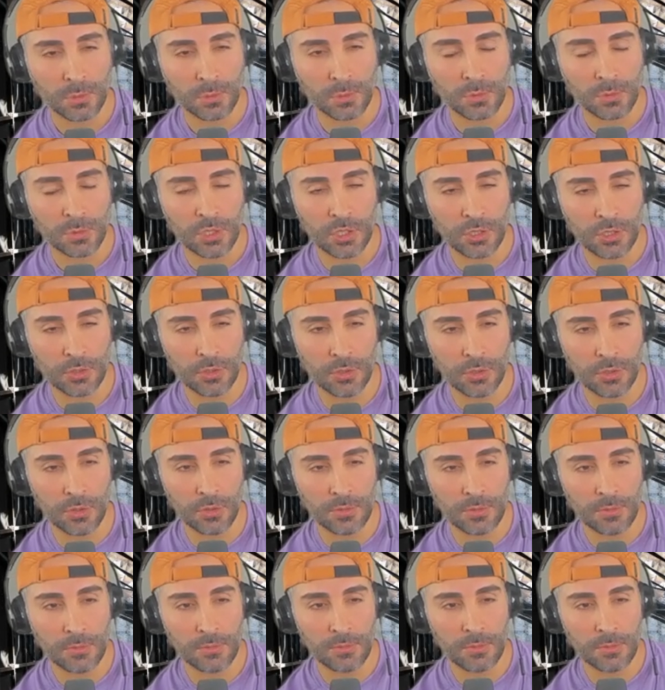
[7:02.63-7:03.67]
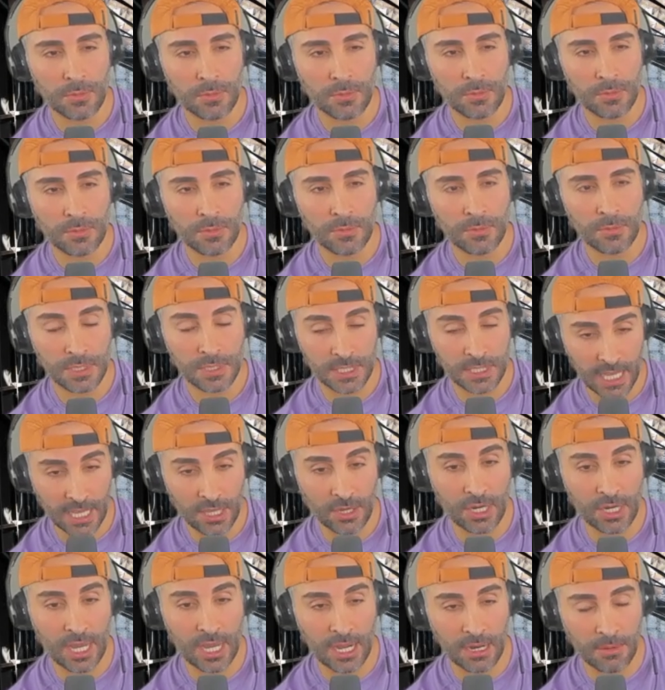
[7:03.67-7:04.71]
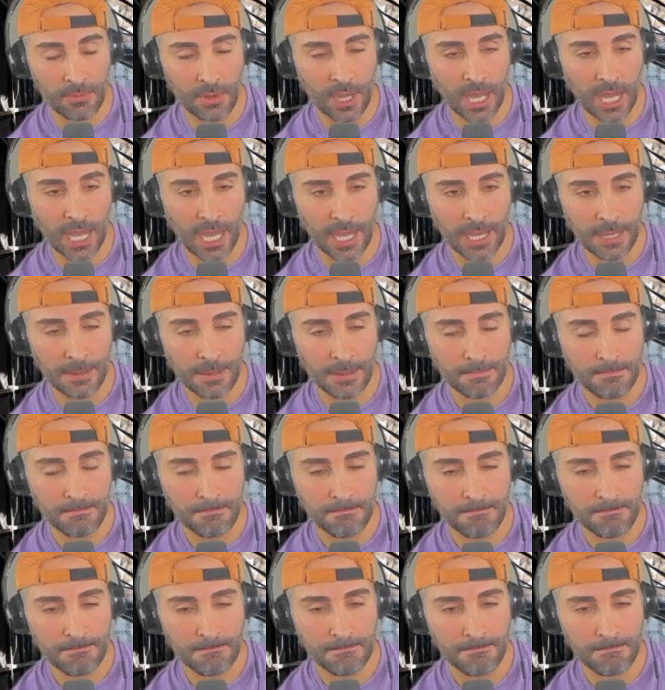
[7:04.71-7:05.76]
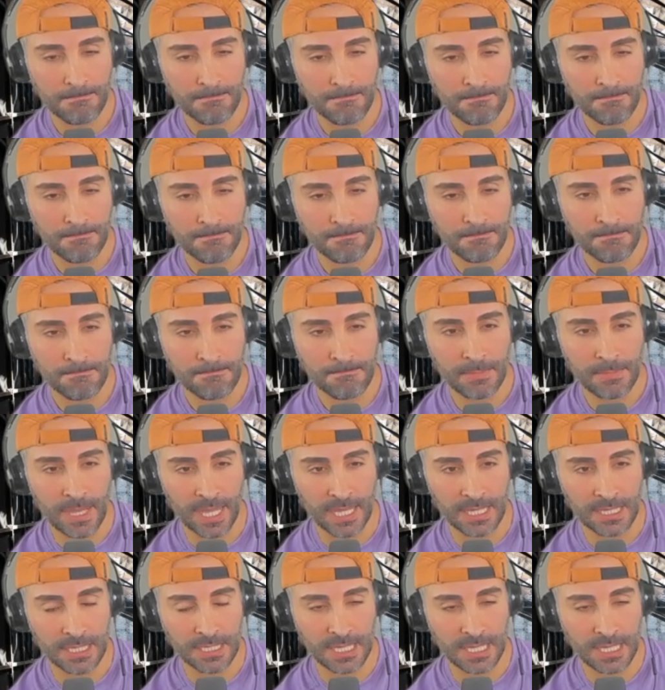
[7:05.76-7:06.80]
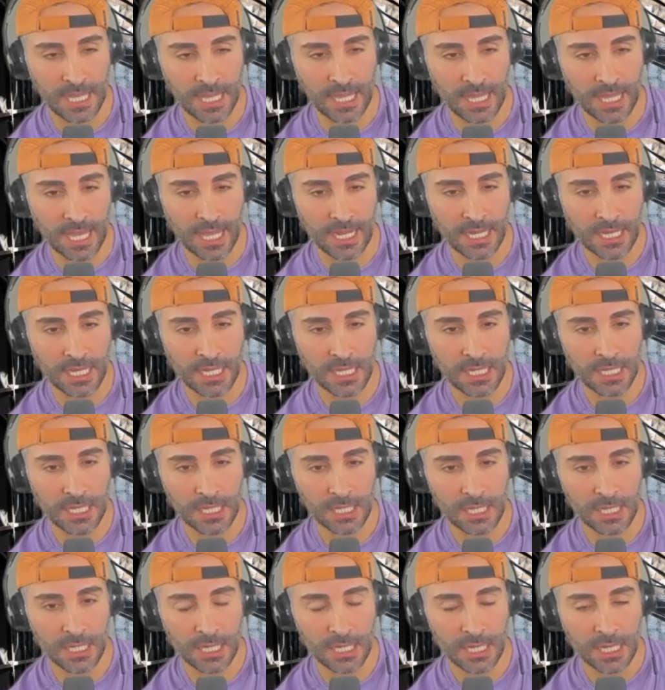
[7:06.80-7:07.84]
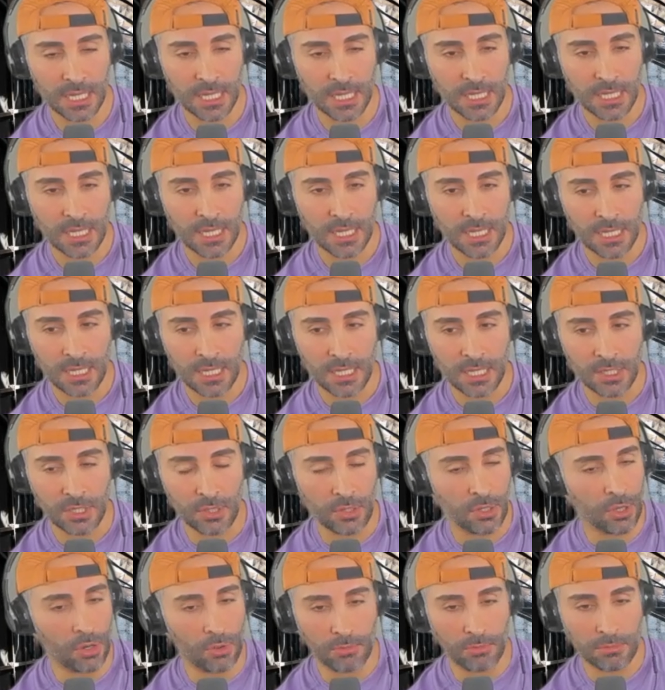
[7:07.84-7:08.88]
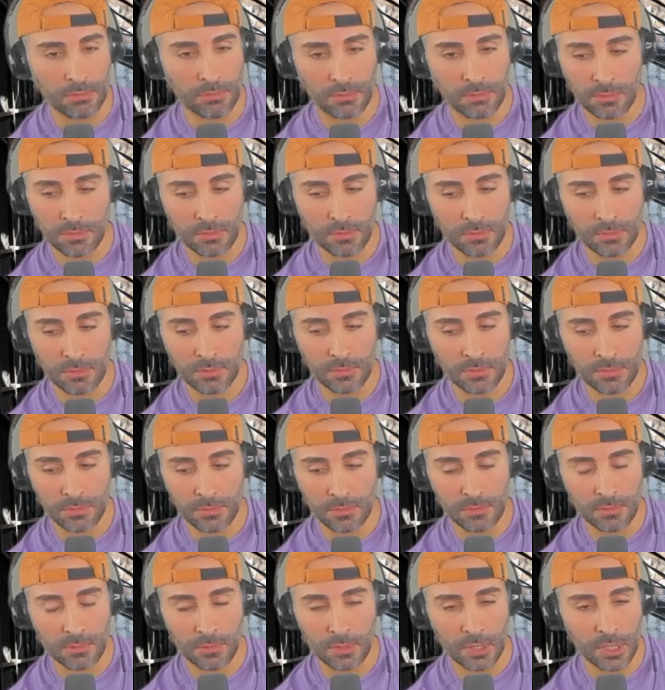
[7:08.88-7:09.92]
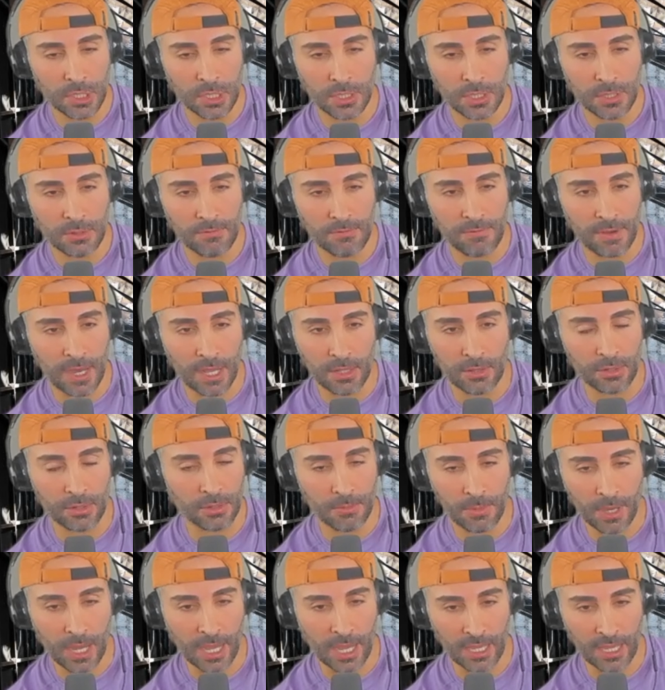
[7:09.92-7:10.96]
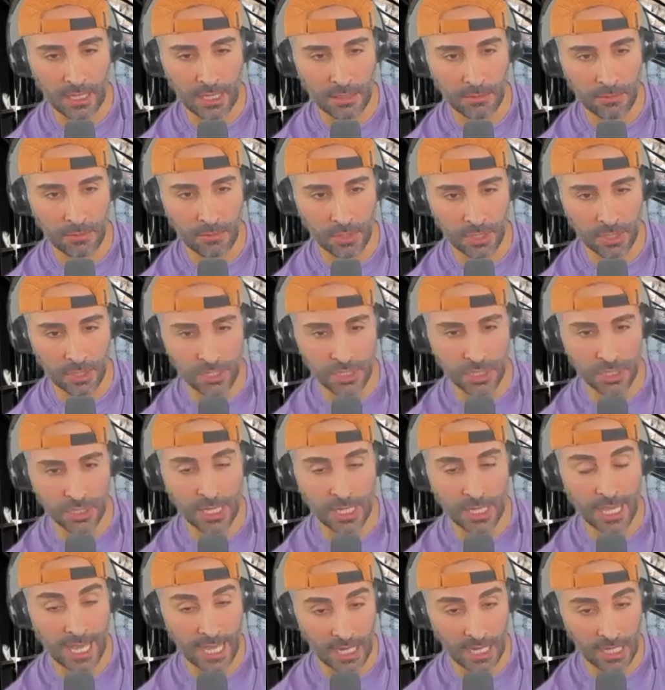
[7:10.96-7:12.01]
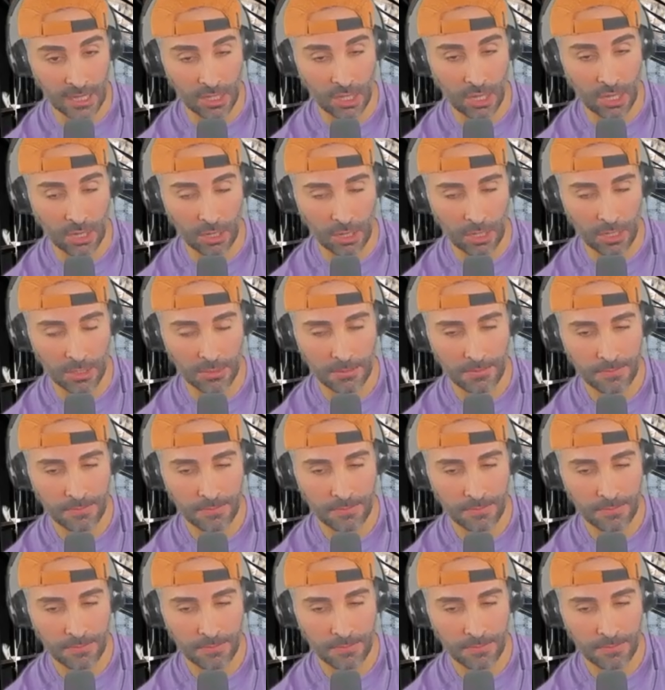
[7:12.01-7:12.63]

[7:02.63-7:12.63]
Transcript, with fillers: to say you're not a Baha'i and say that you don't follow the Baha'i religion any longer.